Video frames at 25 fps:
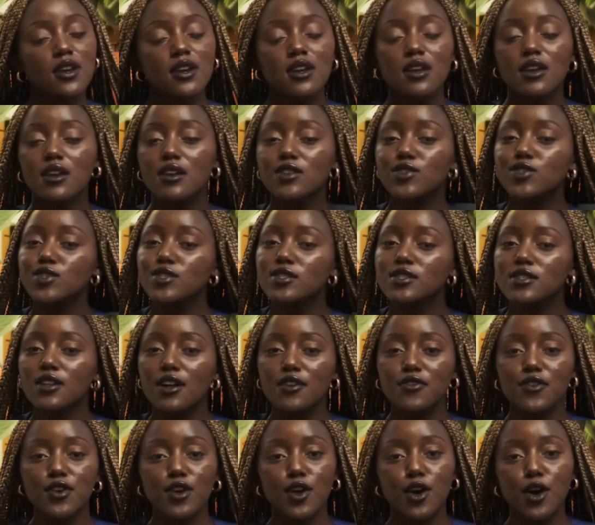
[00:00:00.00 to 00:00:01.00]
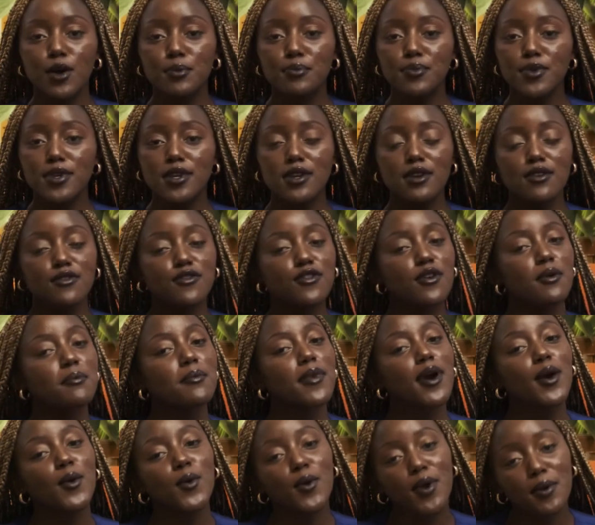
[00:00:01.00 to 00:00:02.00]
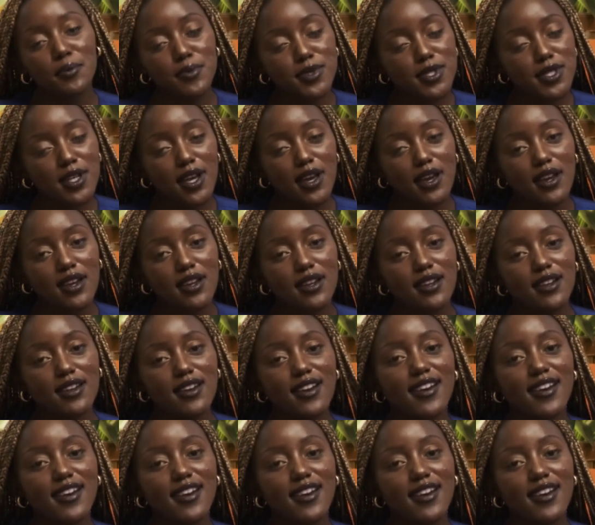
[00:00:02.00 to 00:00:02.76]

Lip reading: Get yourself a copy from my website.